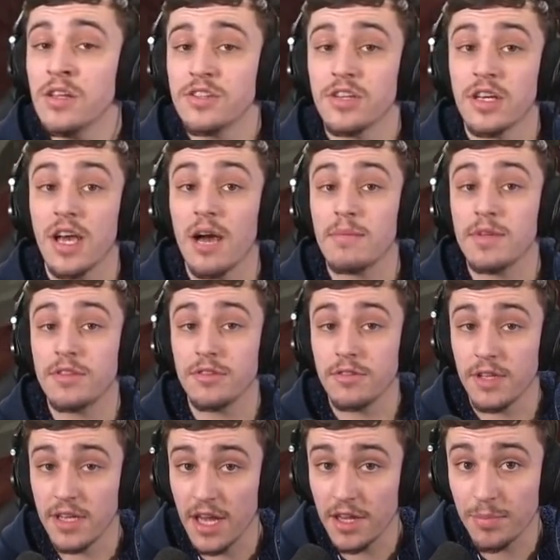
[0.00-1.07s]
So coming through
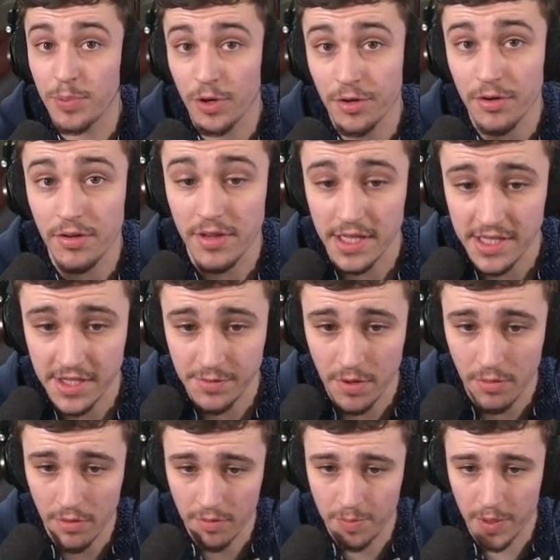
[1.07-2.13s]
the Nether portal, this is
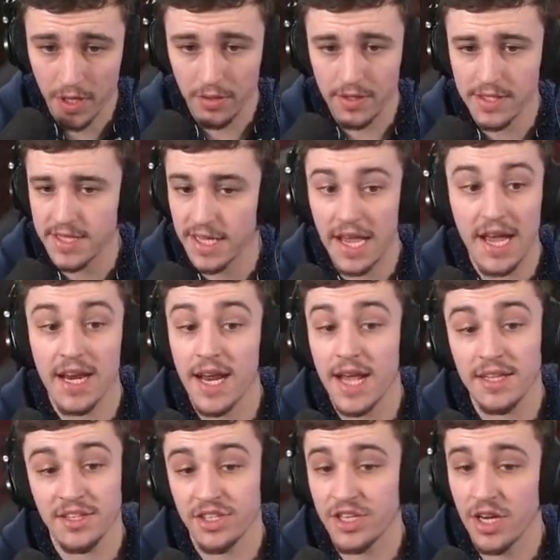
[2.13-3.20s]
what we built. This again
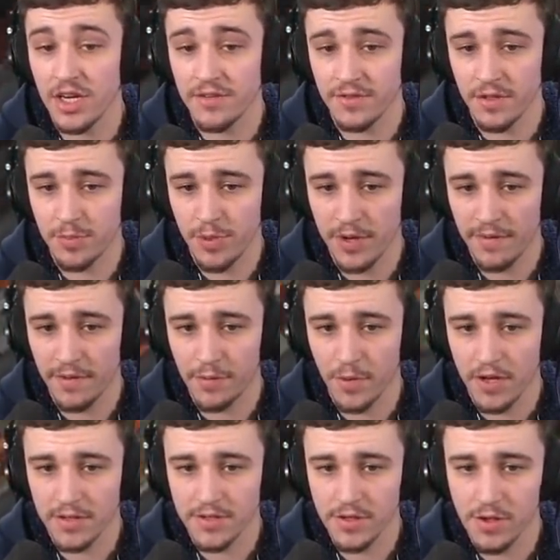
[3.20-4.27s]
hasn't changed from the previous
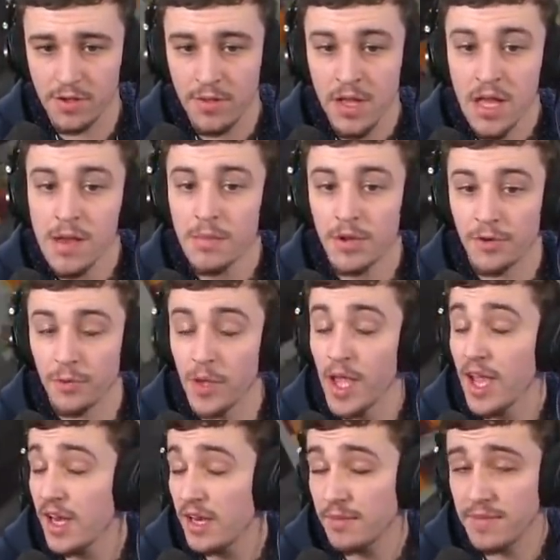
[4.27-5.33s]
world tour. But if we
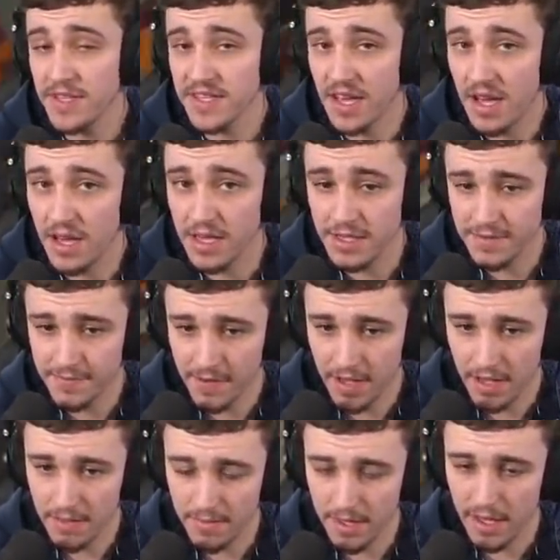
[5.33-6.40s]
head up this ice
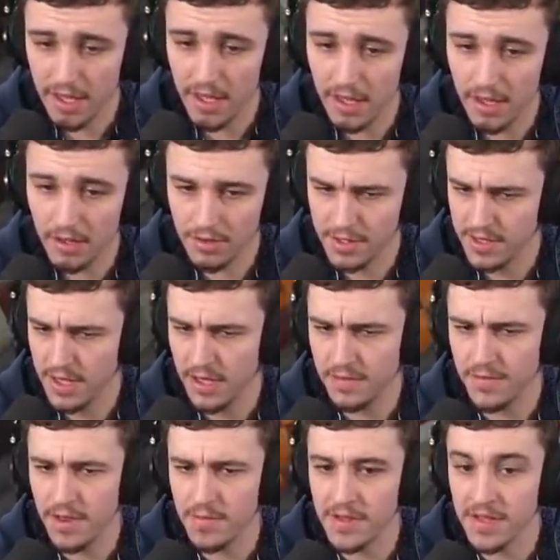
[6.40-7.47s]
farm,
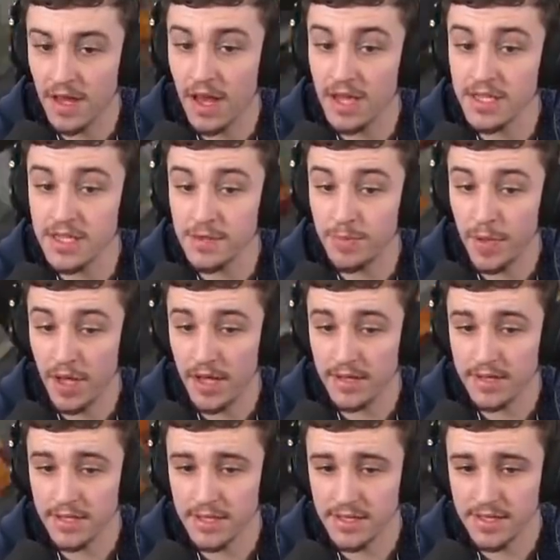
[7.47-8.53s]
this icy
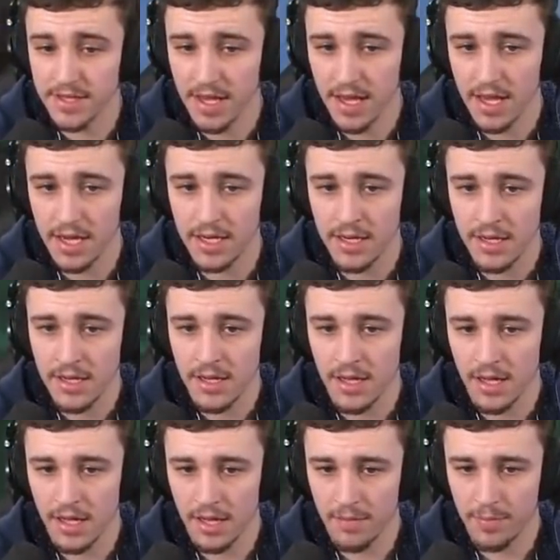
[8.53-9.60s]
path to the side,
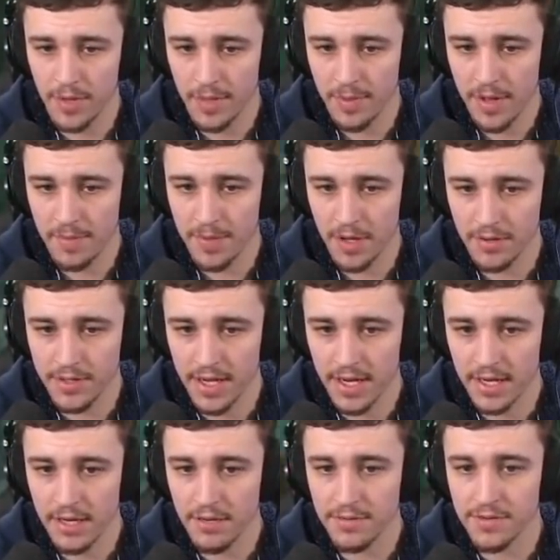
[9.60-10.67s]
plop our boat
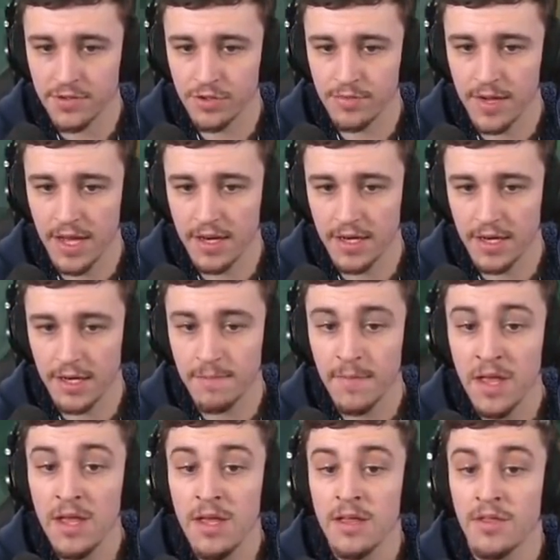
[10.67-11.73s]
down here and zoom down here,
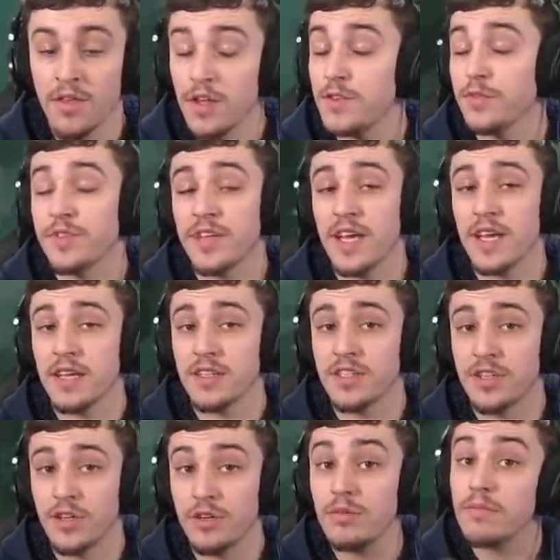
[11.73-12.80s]
this will take us
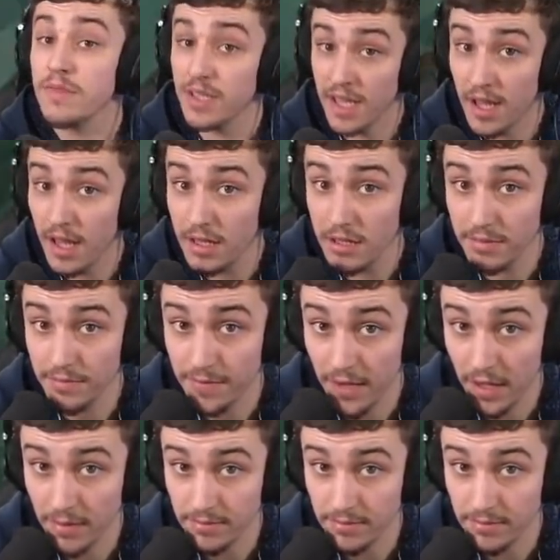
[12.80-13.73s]
to the Guardian Farm.